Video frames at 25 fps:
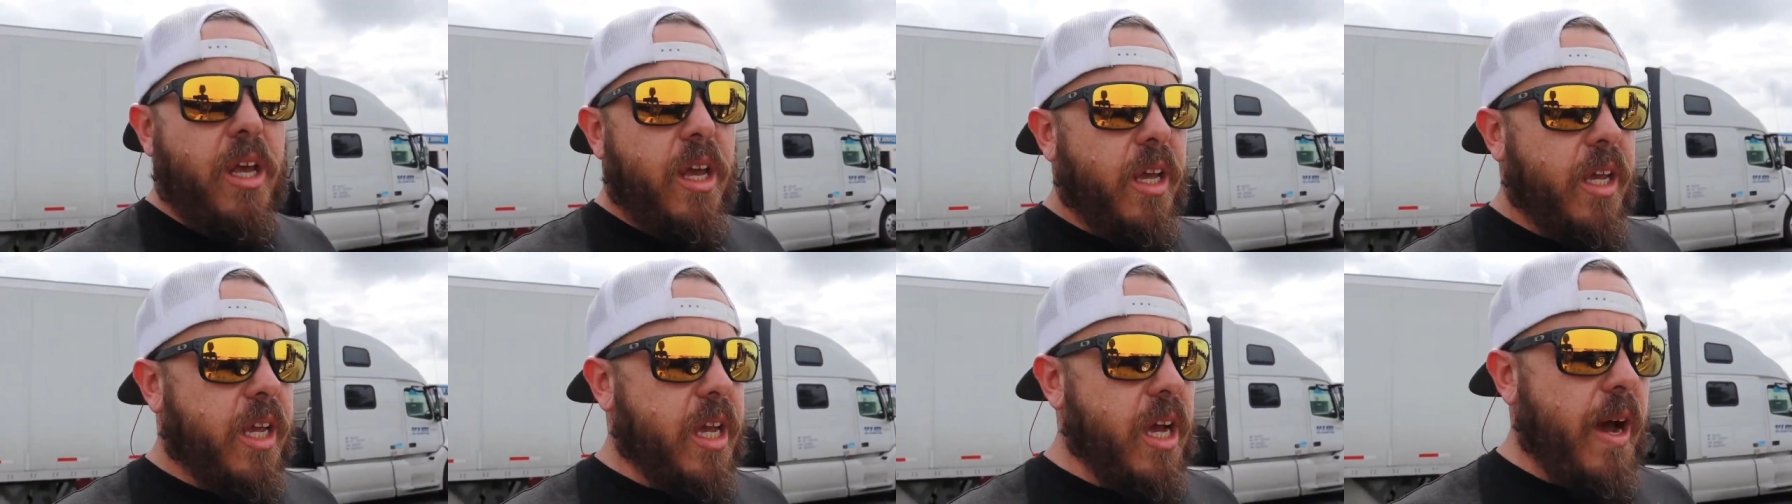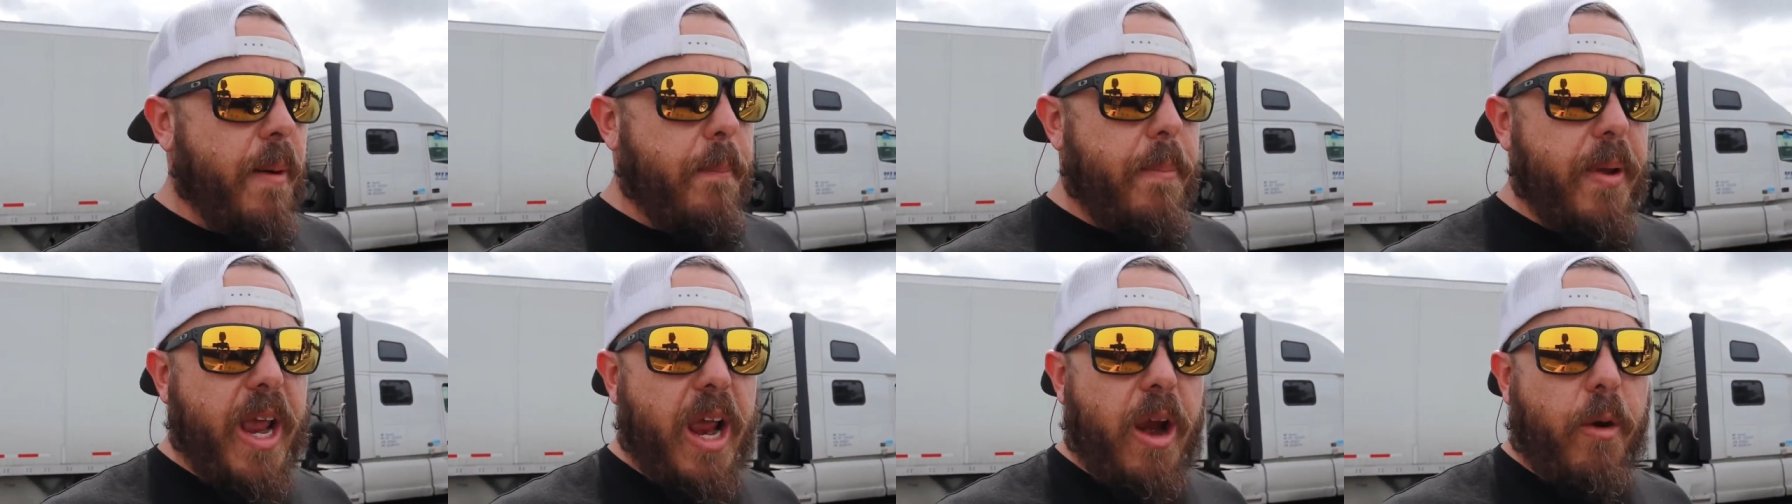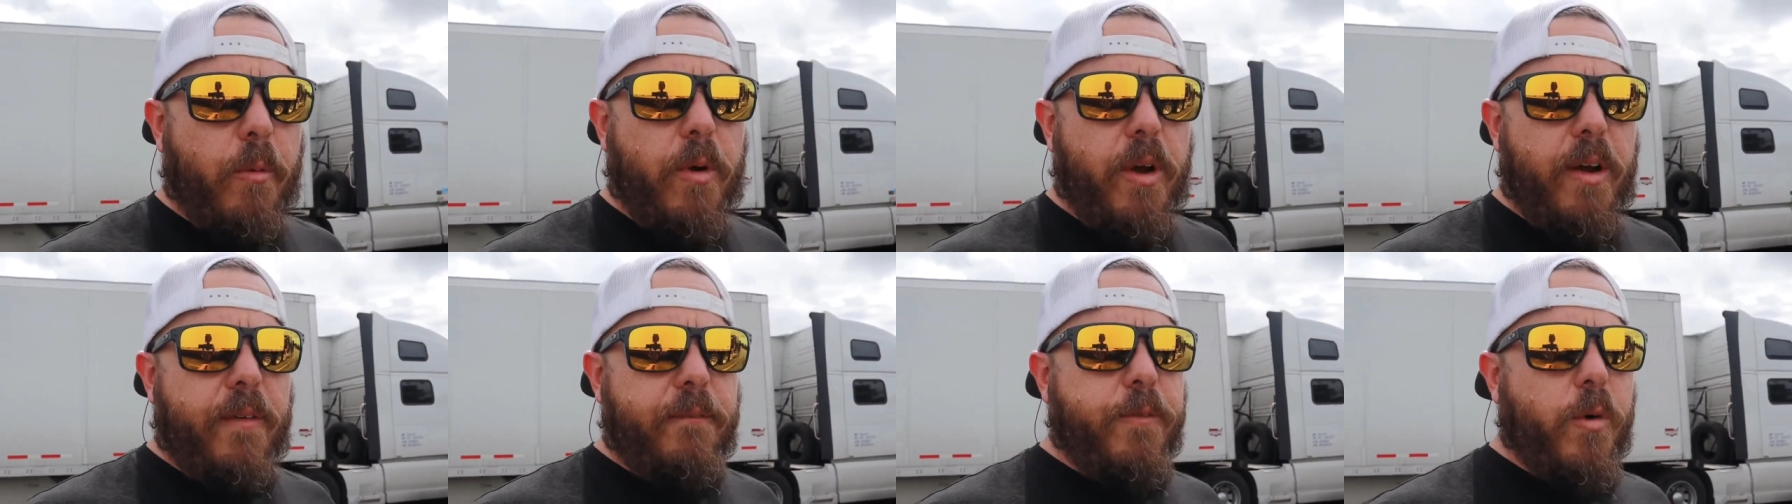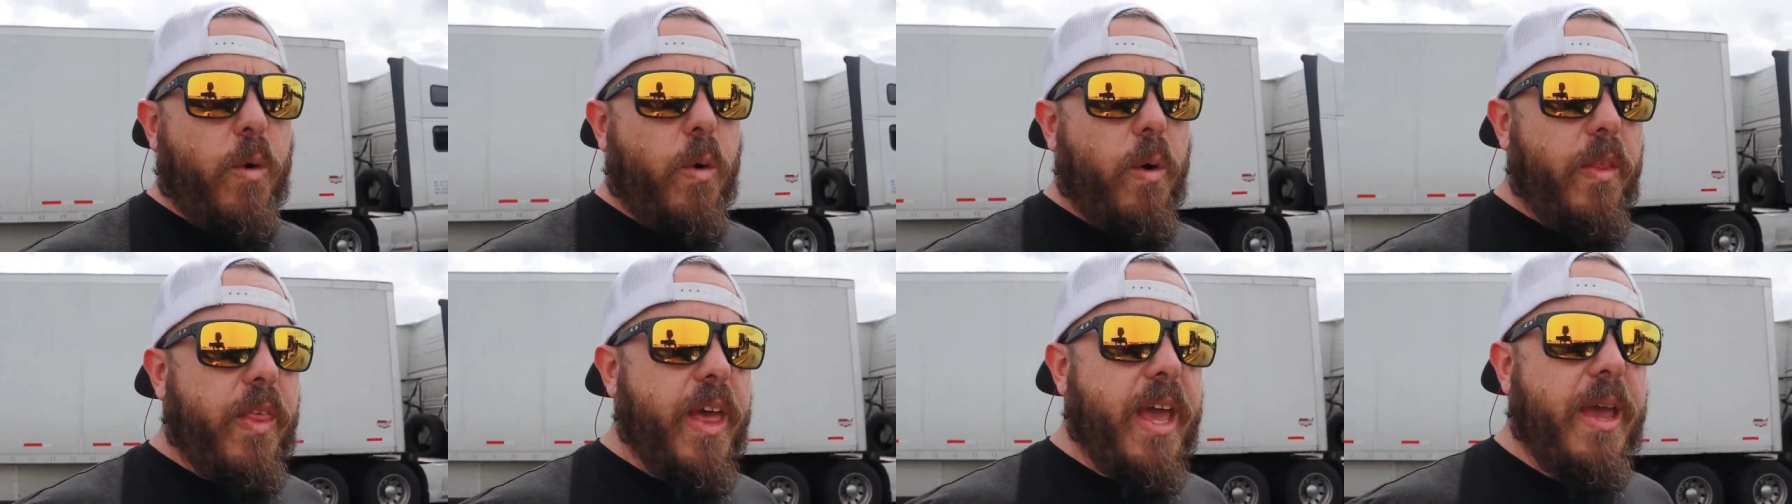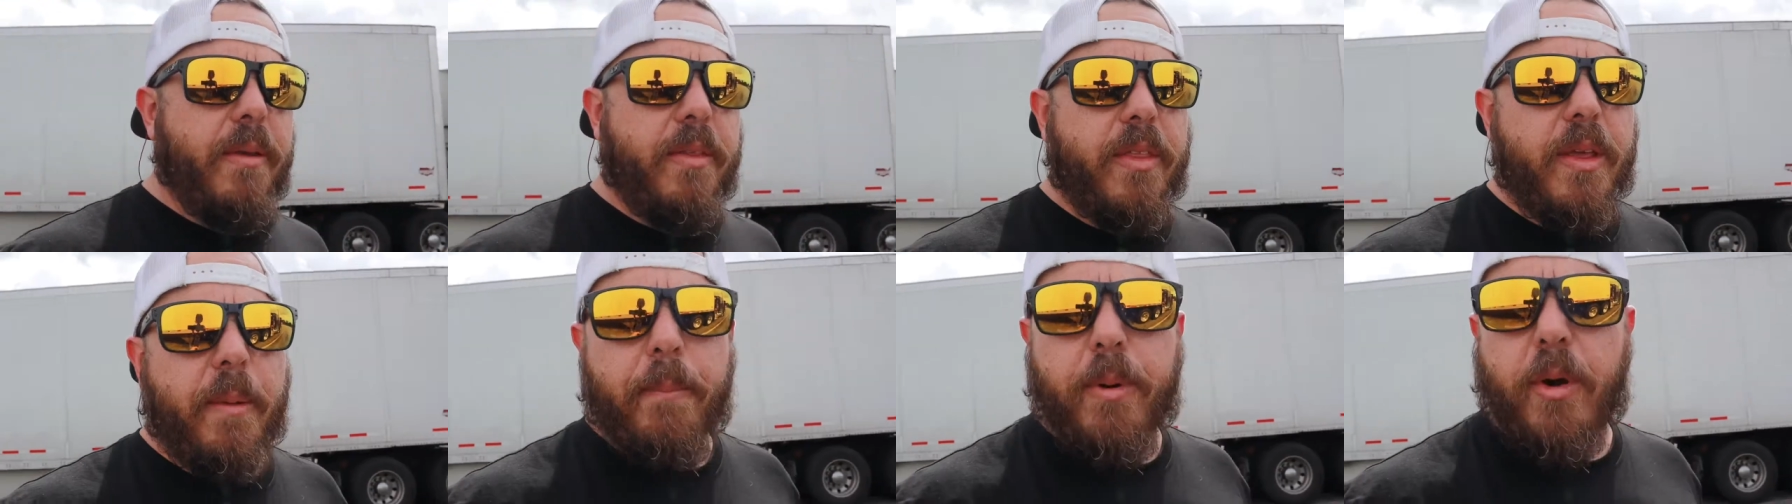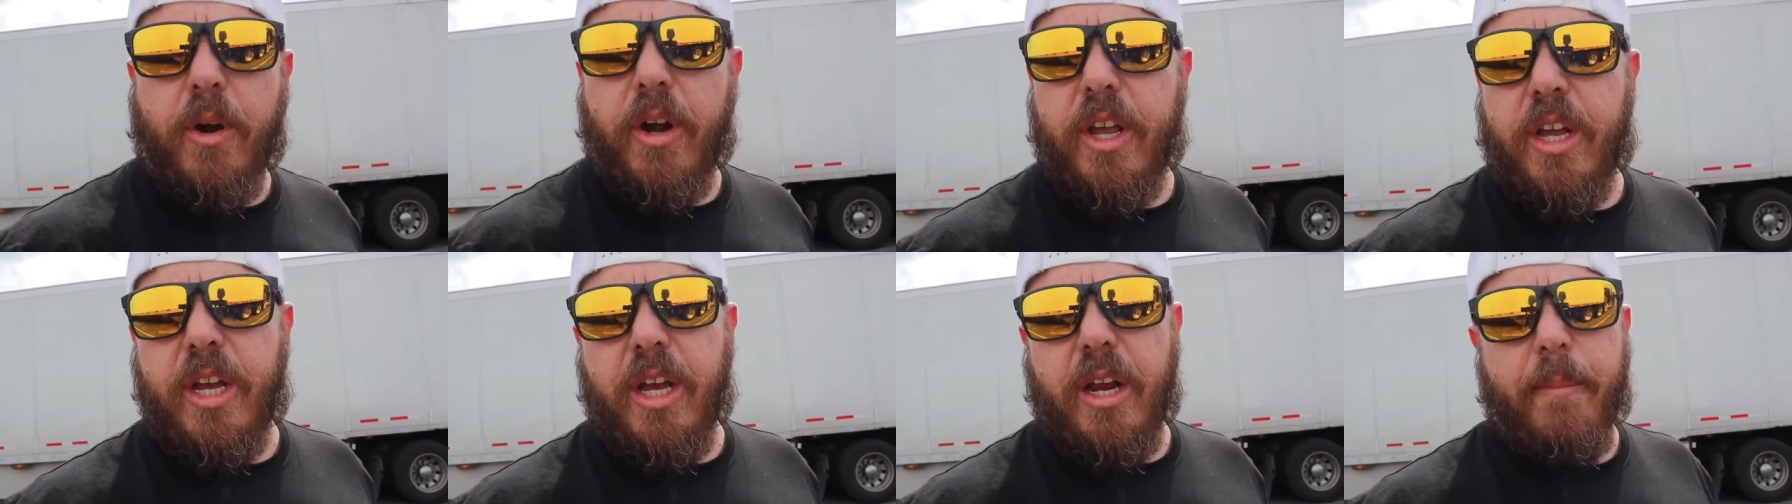Company I run for, they, they're
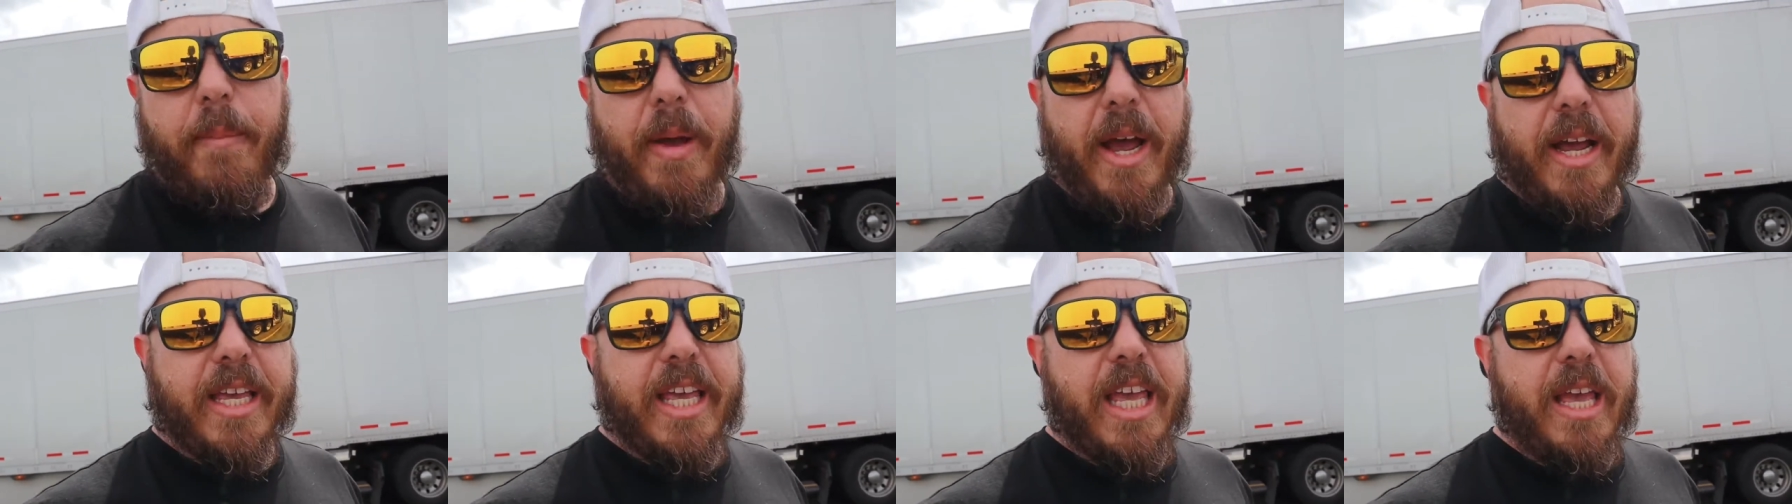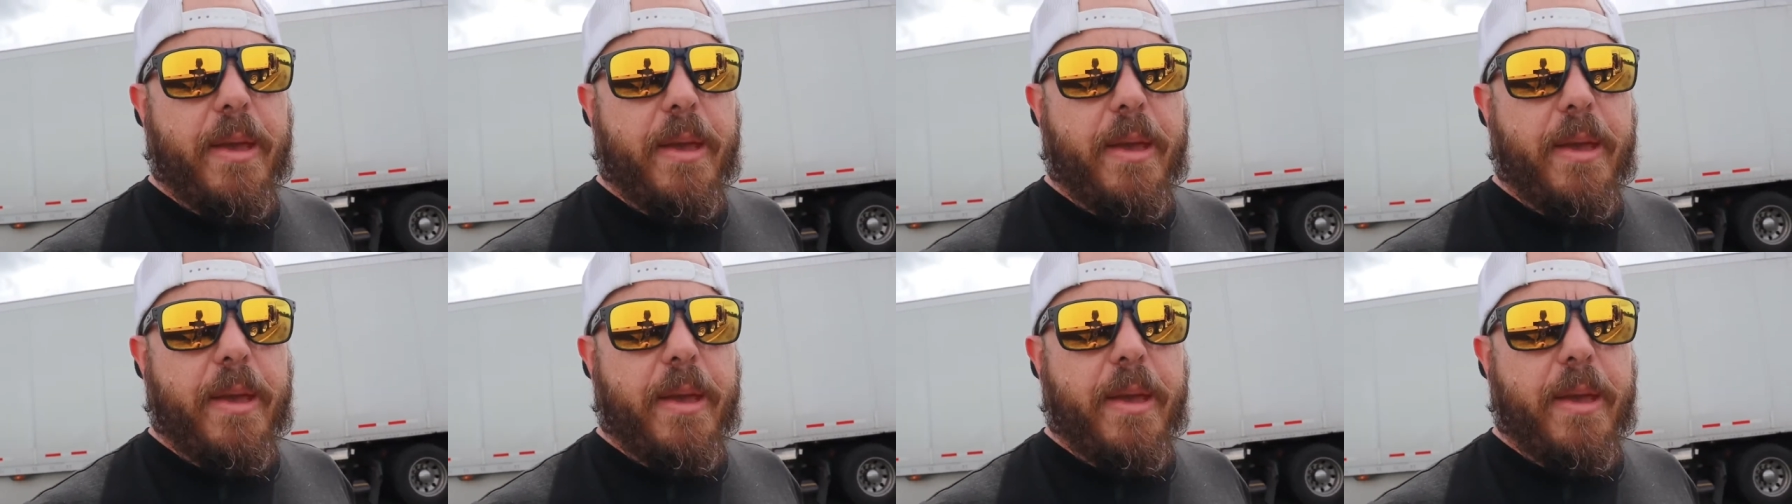pretty good about